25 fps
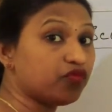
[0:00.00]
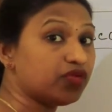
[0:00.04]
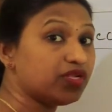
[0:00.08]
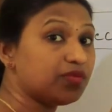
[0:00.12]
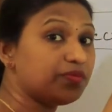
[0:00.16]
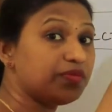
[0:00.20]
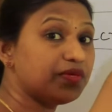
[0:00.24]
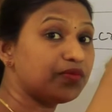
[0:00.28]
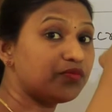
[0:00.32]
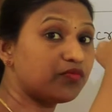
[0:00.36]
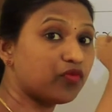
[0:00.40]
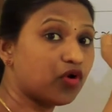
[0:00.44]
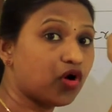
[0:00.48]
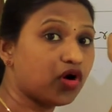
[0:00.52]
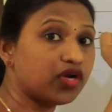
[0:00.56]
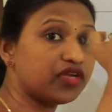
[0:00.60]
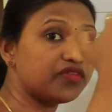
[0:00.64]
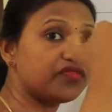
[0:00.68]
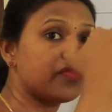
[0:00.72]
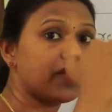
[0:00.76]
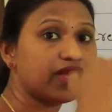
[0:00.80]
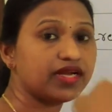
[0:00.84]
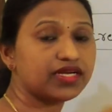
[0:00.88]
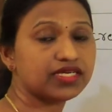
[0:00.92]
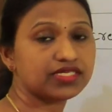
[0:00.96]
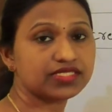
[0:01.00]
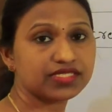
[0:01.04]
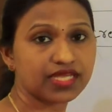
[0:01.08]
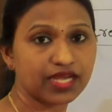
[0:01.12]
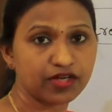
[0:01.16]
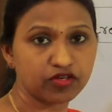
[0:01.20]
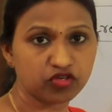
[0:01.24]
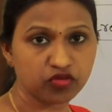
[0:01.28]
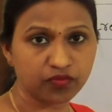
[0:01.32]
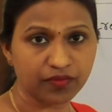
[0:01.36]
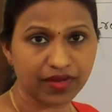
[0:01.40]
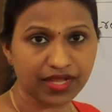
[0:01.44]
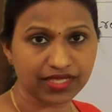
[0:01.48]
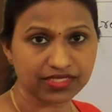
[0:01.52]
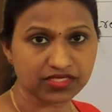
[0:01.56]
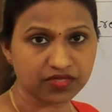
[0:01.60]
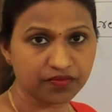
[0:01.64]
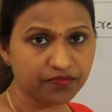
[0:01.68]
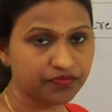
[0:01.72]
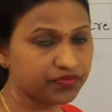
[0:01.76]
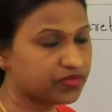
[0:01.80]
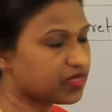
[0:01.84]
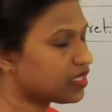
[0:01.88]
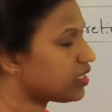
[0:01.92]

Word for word: will be modified in cytoplasm.